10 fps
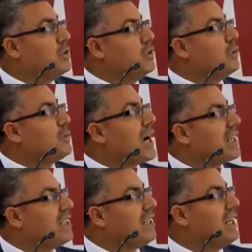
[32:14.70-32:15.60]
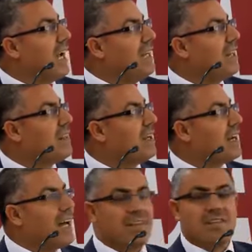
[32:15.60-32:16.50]
Do practically anything
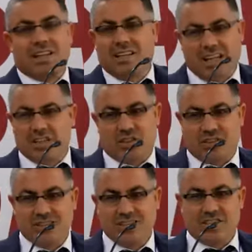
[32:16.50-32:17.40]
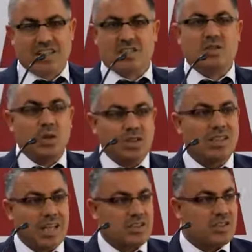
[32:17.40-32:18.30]
other than lecture. Just don't
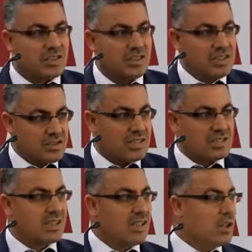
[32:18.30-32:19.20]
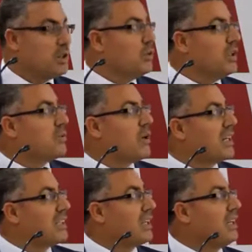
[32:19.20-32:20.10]
lecture. Just do it
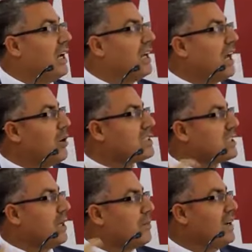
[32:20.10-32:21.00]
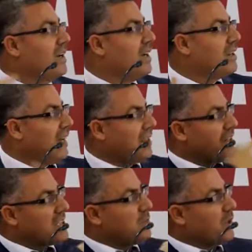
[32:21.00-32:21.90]
practically, and I will skip the
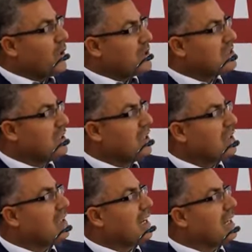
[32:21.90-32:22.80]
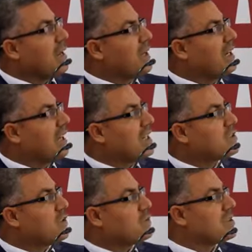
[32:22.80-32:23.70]
others because the dynamic
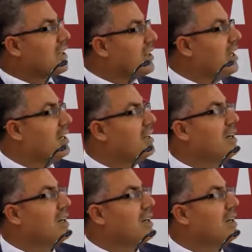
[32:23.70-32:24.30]
classrooms are there.